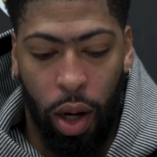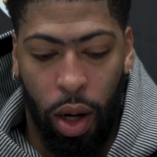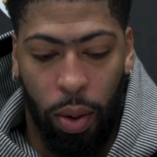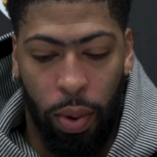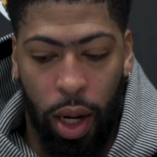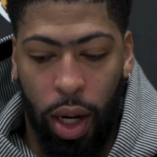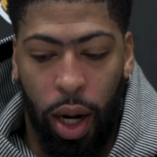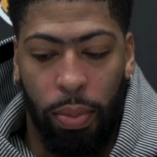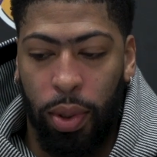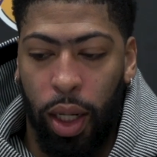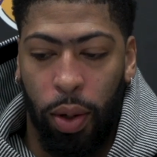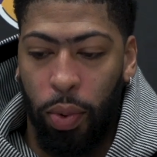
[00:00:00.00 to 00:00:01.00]
uh, when he
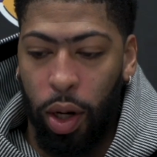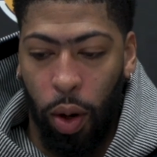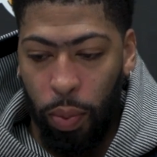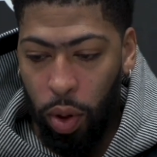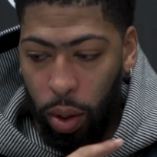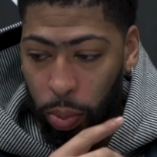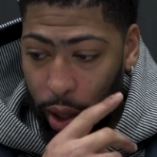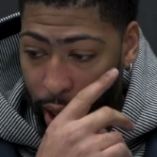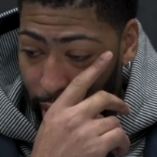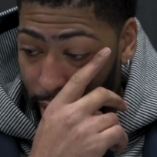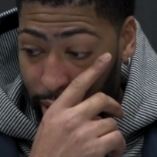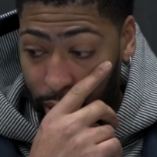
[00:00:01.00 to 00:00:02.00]
comes in, we know we're going to bring
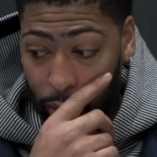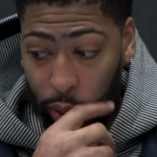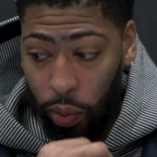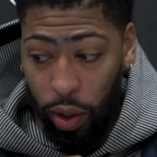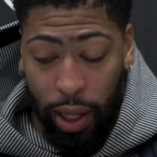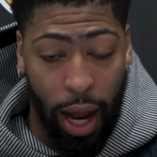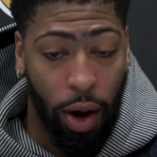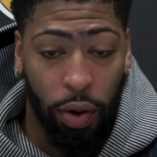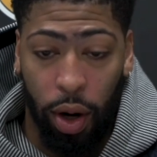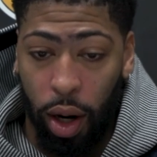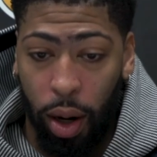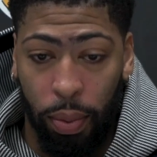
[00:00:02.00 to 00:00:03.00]
that energy, whether we're
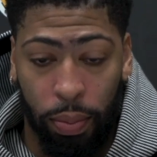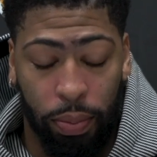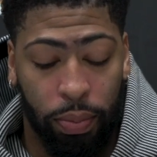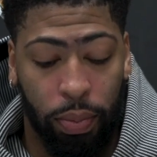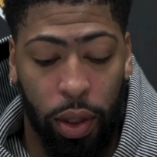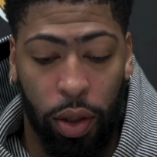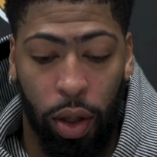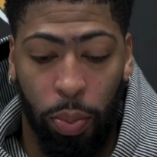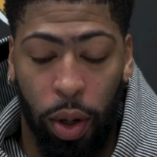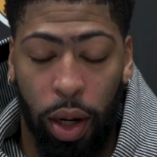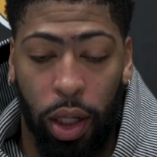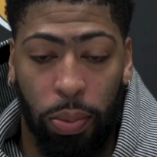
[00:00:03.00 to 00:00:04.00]
down or up. He's going
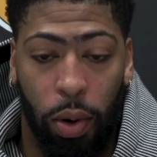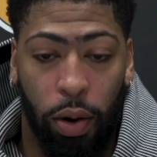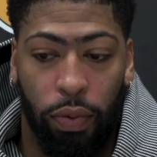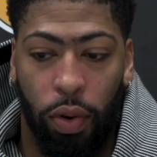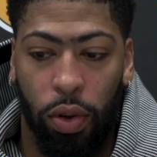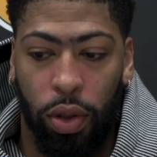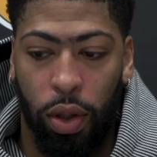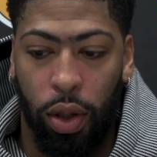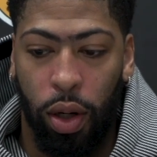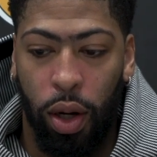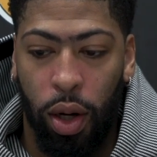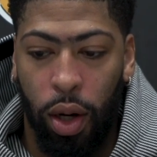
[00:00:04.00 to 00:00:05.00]
to bring that spark for us to,
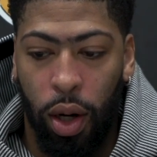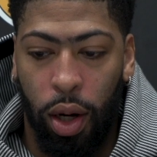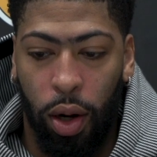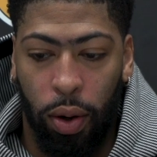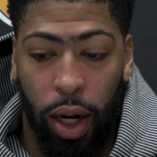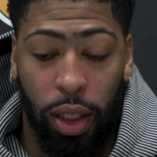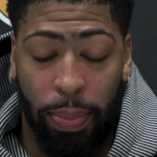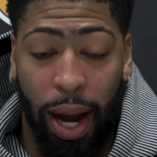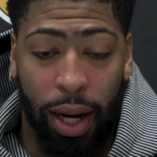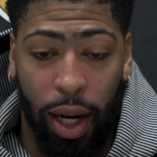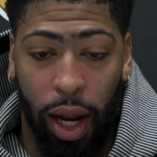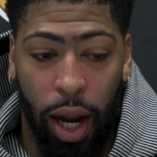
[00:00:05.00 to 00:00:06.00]
you know, get us
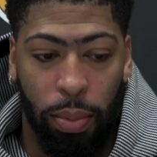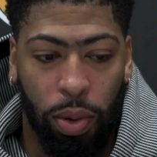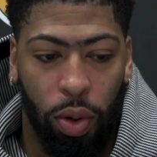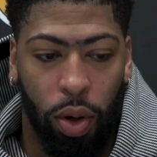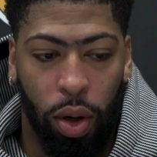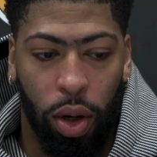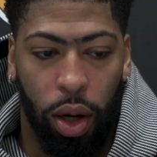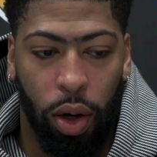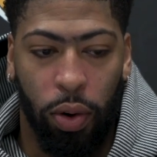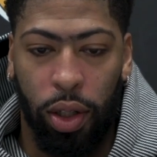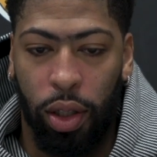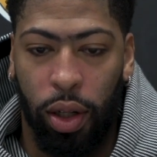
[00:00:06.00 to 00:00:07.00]
back in games or
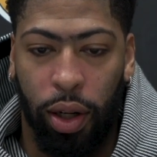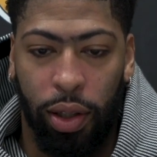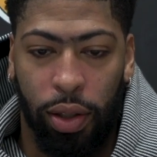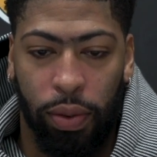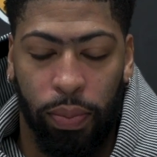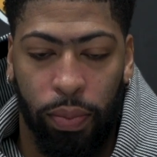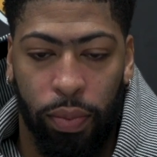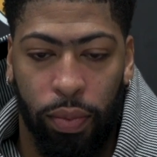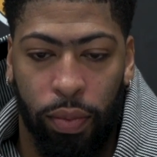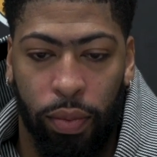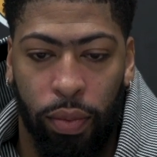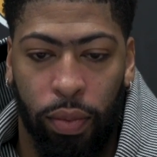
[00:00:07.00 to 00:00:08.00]
increase leads.
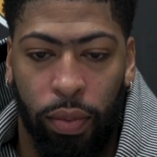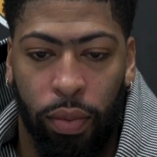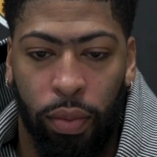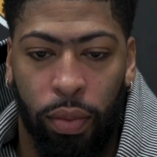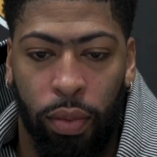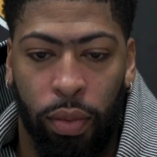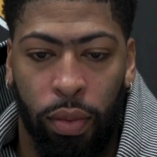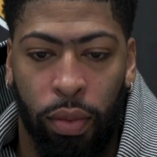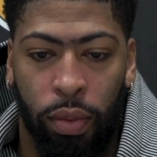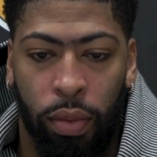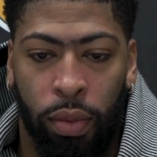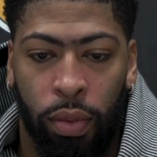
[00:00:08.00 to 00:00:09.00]

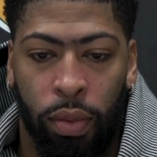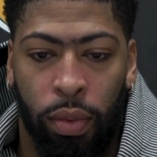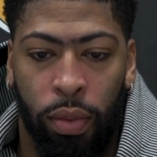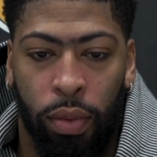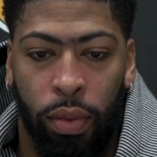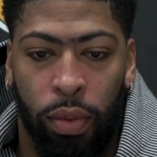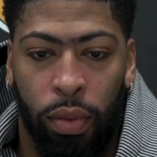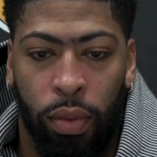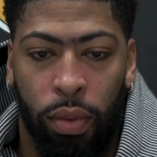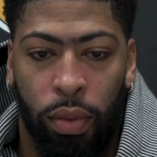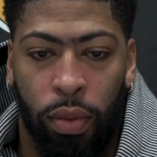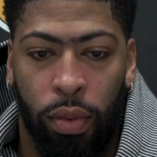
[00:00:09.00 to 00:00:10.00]
You guys won
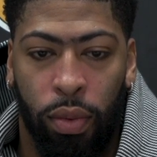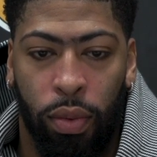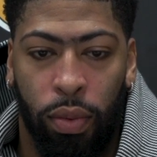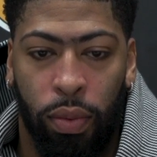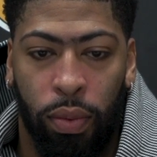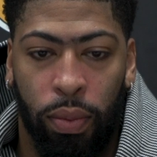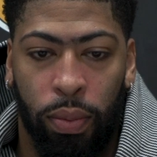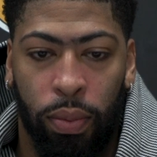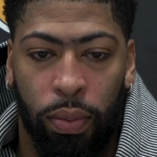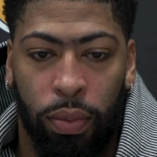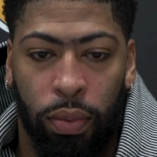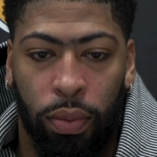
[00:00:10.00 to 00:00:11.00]
17 straight
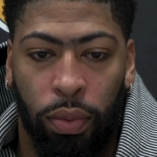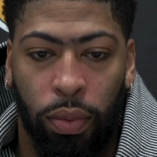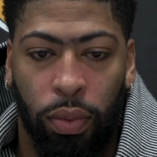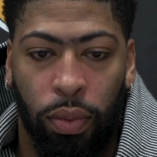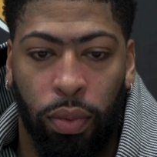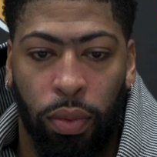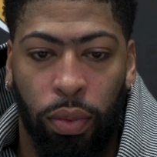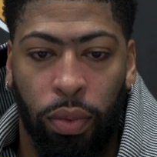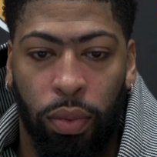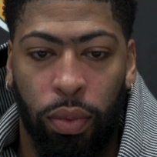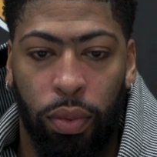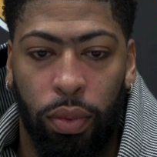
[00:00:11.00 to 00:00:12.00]
games in the West on the road
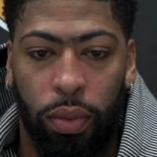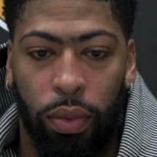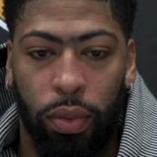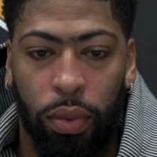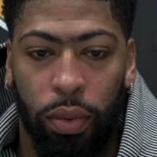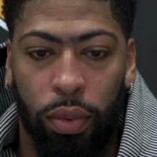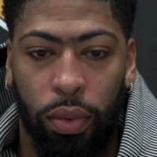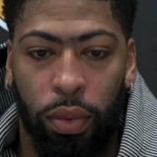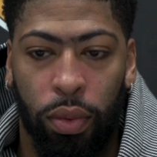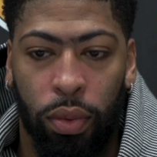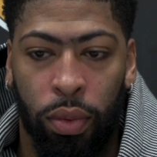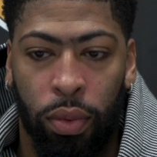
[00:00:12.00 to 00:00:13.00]
last year, and
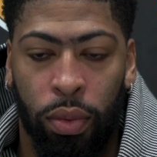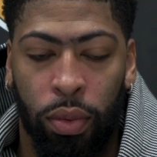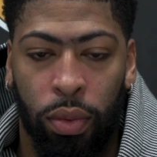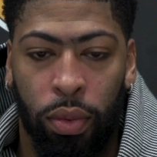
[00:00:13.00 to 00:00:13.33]
of course, the